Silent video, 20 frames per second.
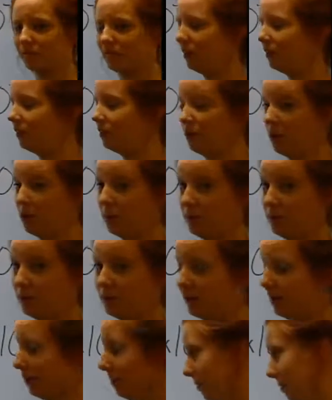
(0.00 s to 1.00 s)
It's not
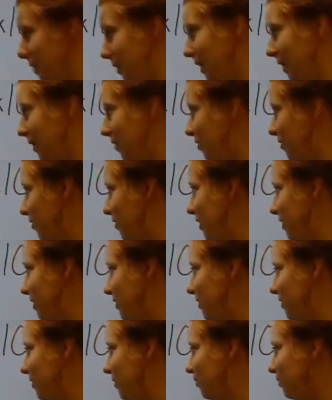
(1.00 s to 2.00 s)
pretty, but there's your
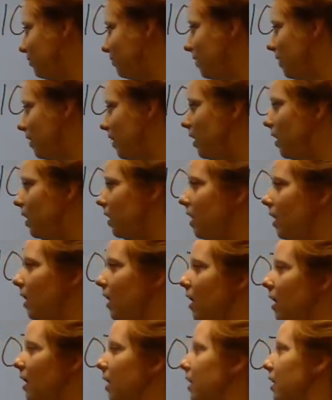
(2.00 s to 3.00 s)
answer.
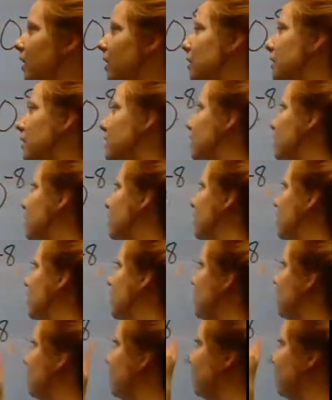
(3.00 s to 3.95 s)
And this